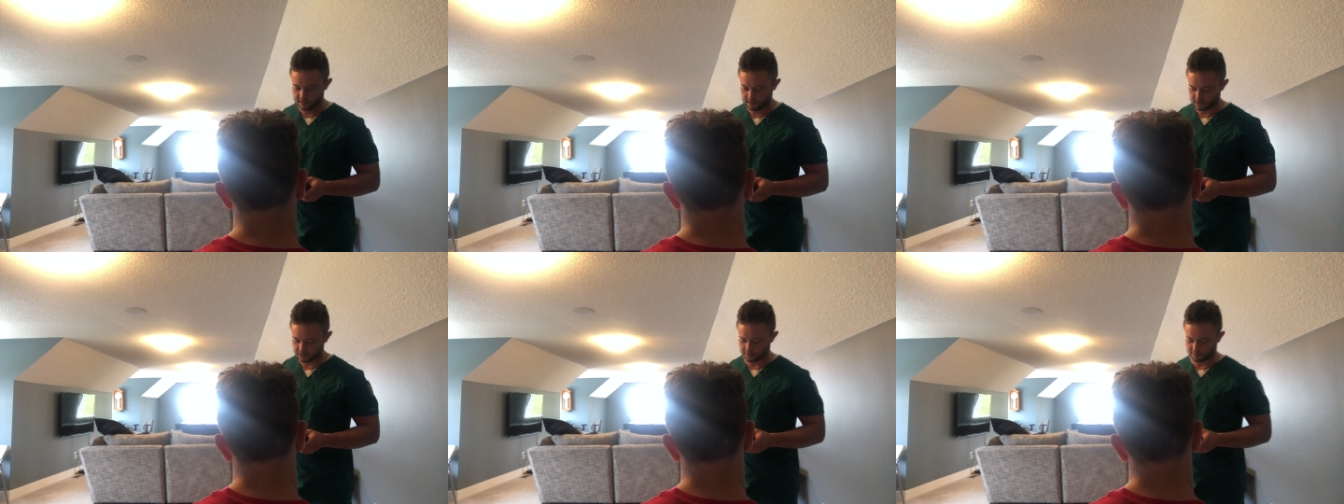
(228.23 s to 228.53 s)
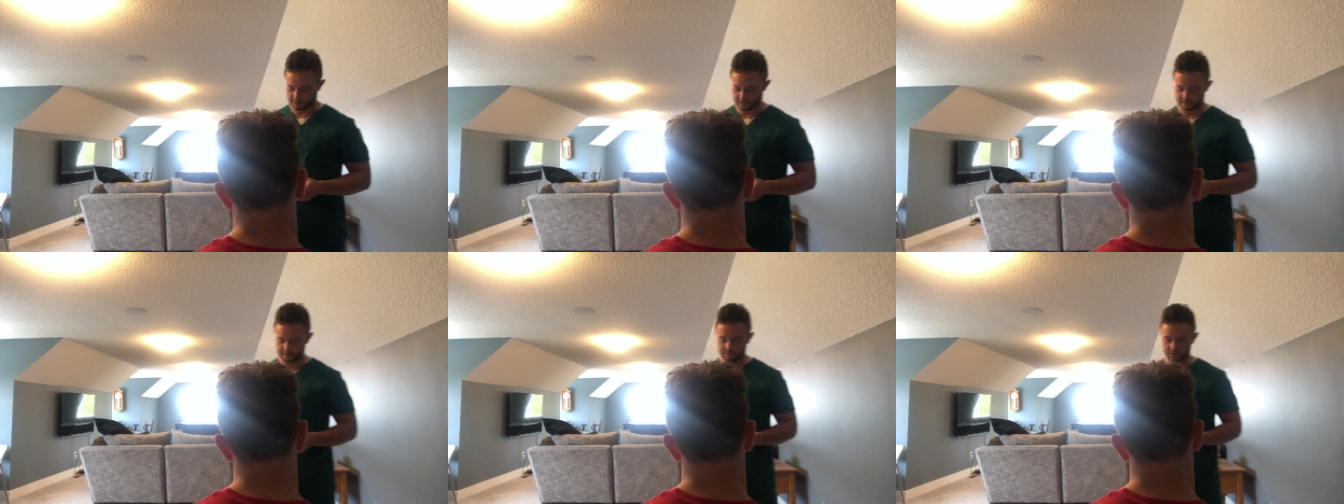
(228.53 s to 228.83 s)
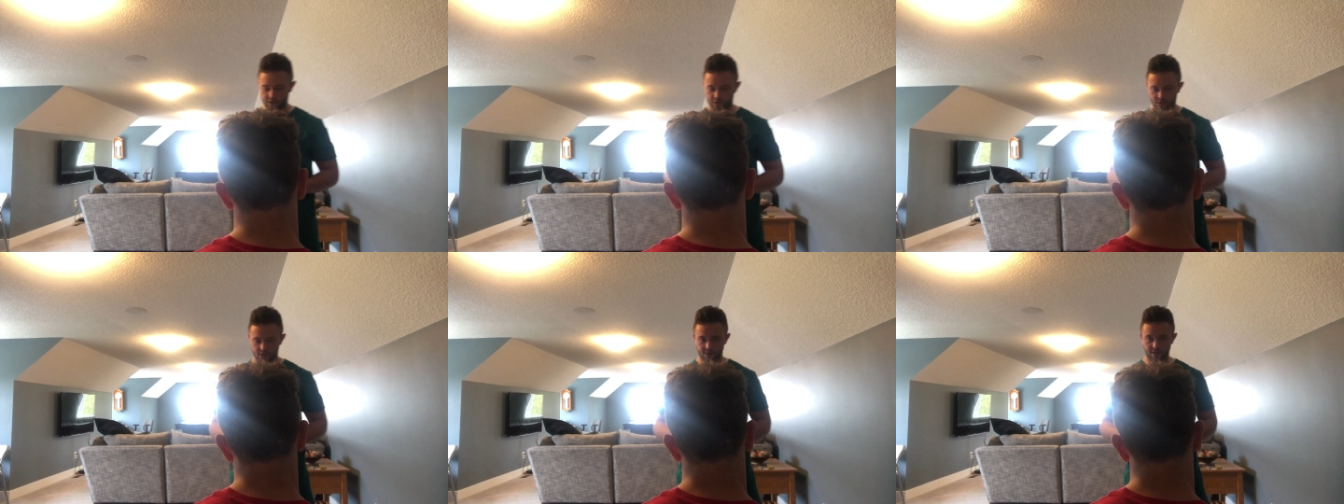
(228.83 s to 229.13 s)
So I'm going to give
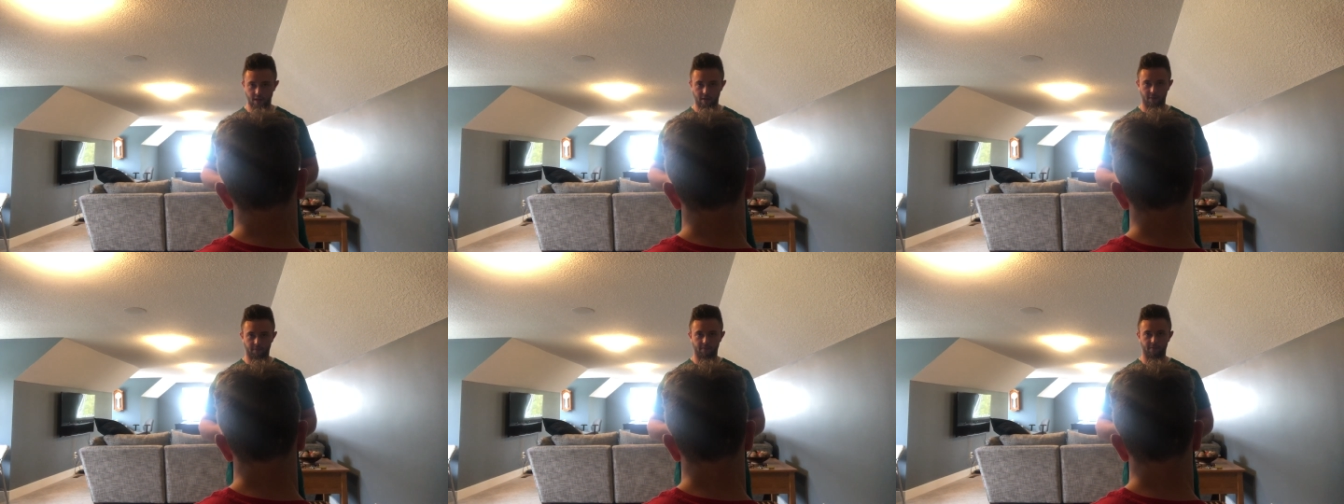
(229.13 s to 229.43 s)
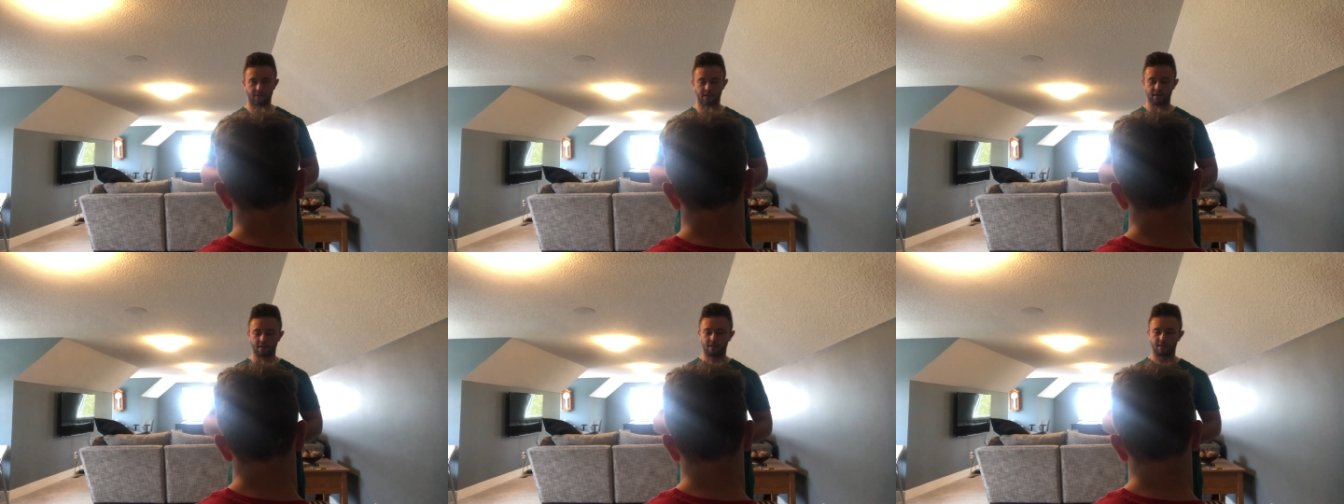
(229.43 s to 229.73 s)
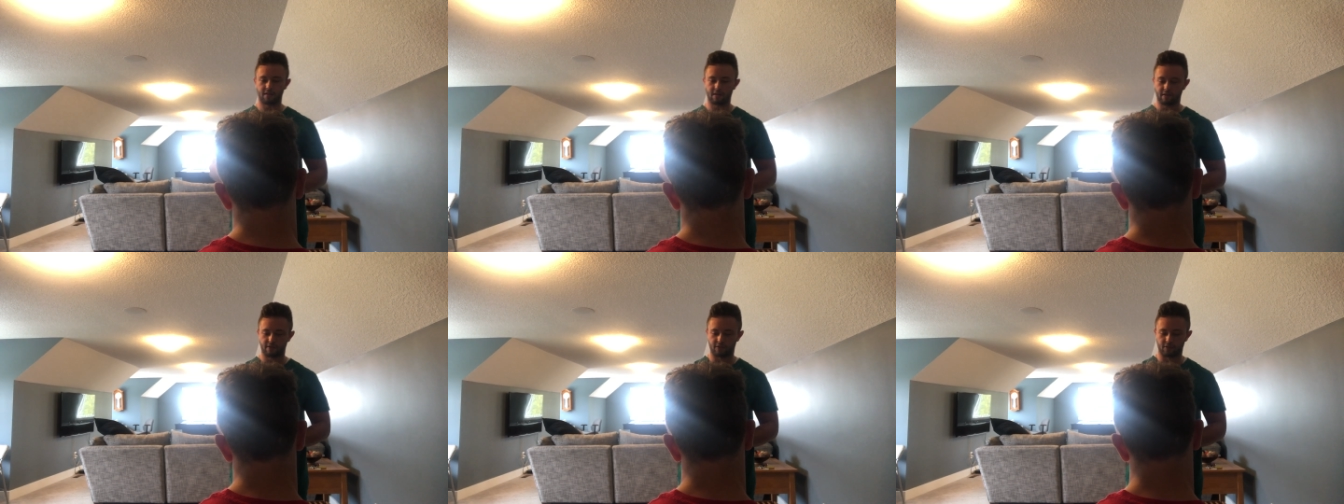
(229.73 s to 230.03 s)
you some
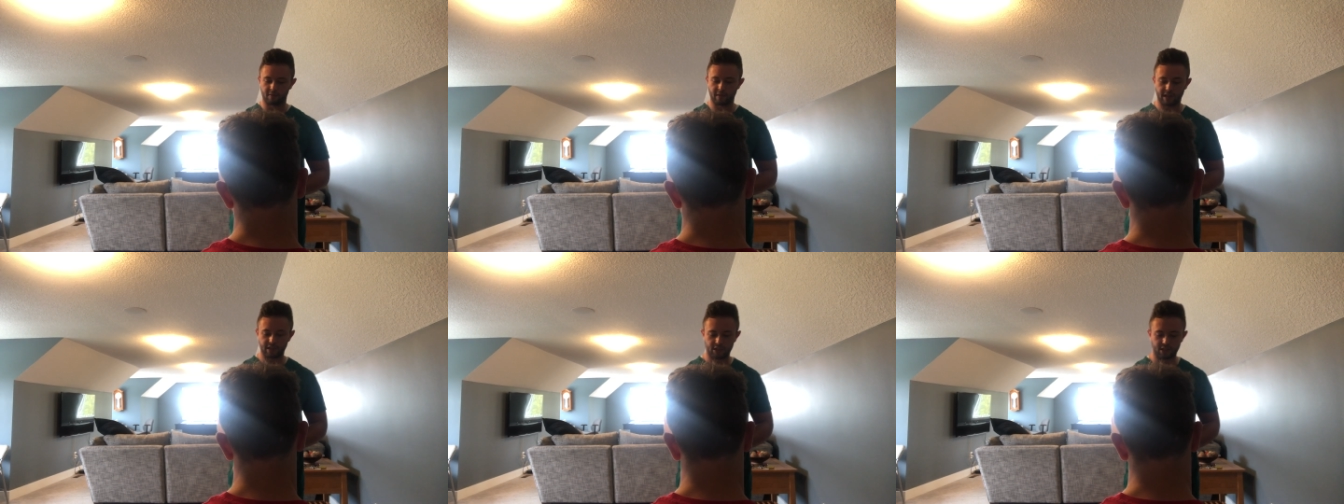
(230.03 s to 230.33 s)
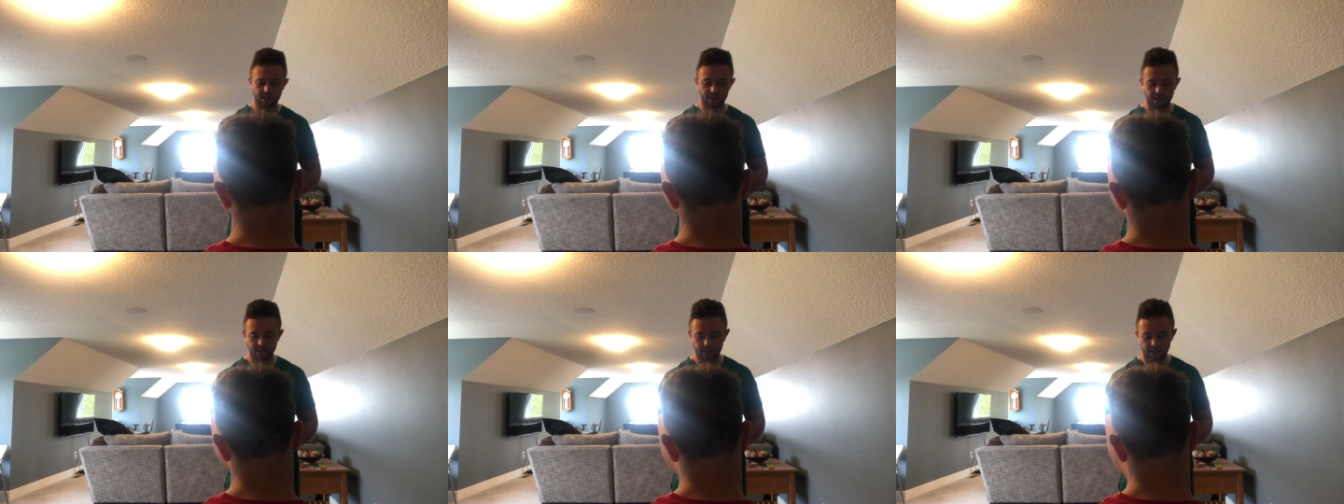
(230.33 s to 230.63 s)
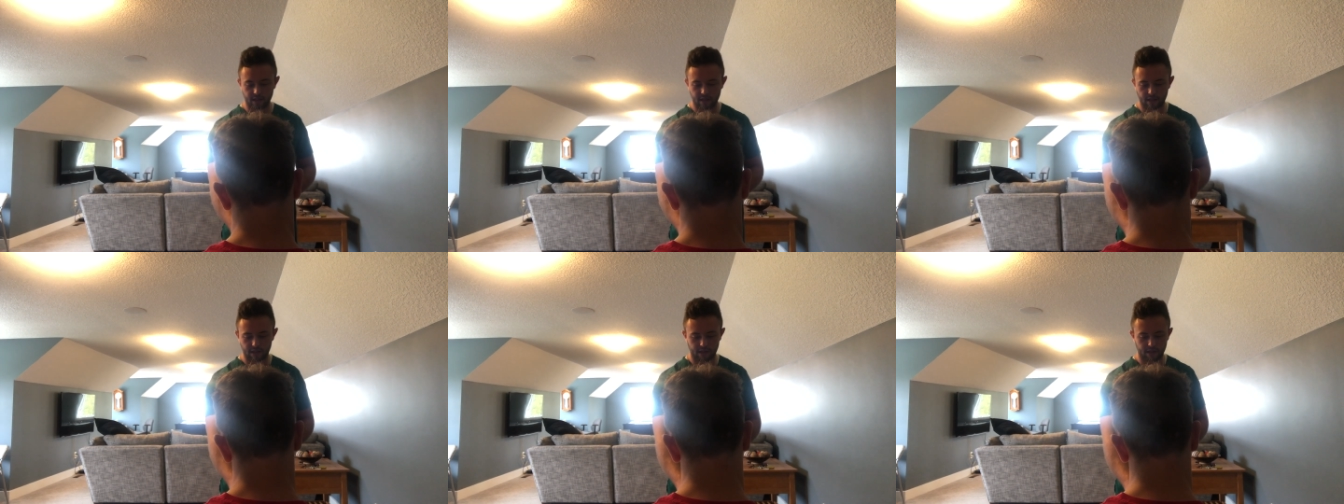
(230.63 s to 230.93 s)

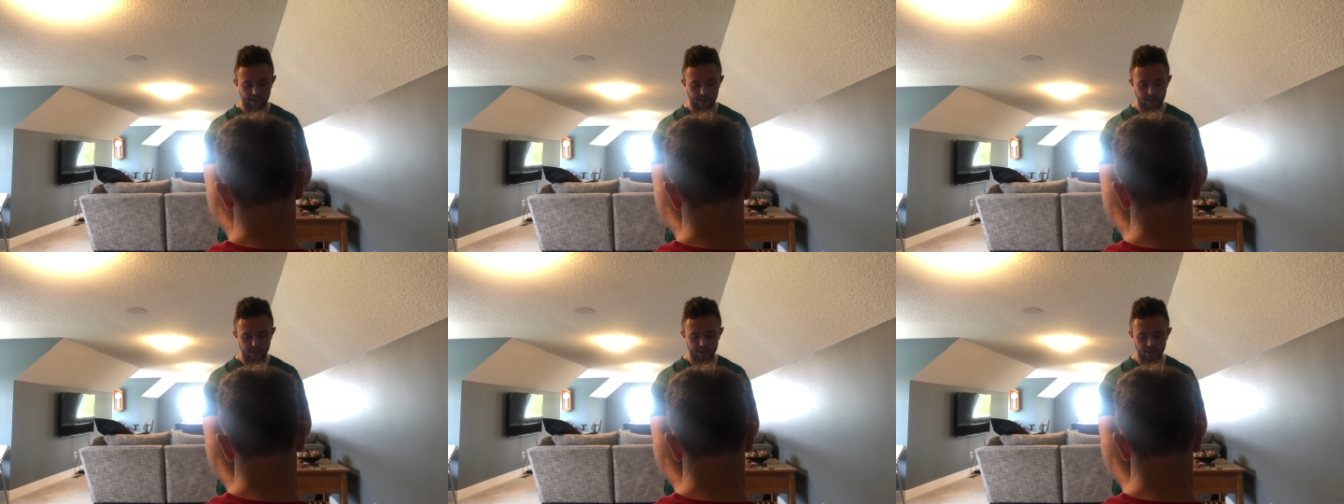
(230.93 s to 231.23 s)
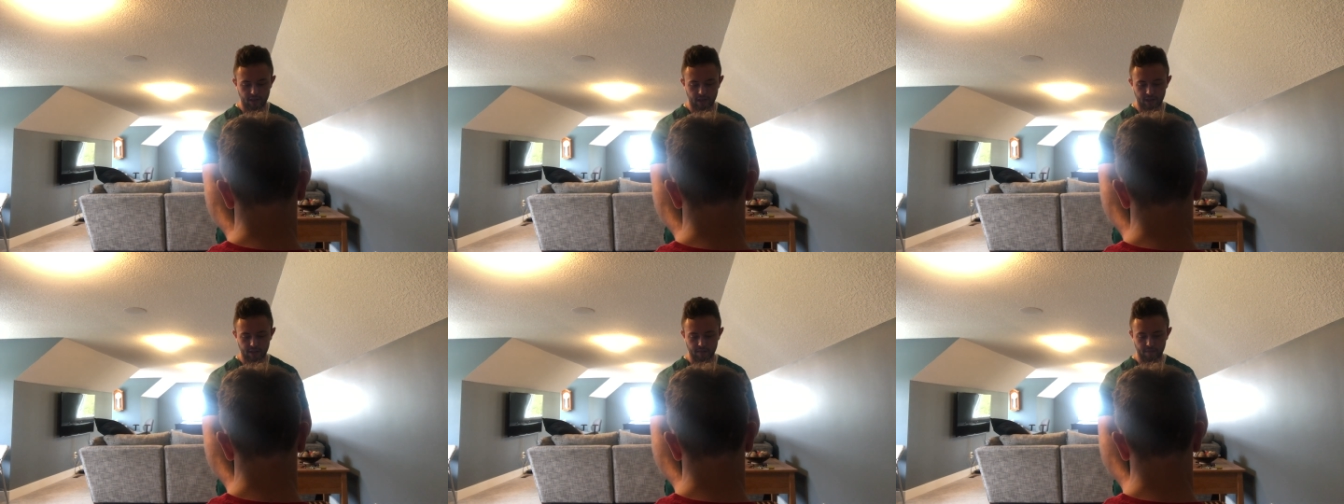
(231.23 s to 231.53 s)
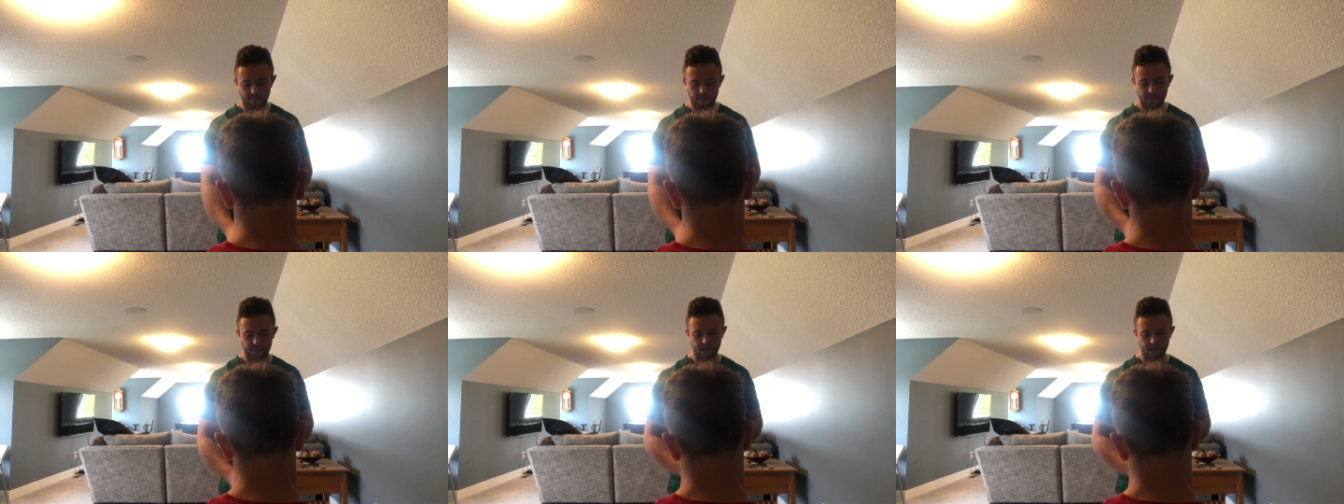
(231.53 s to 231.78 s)
information on the drug,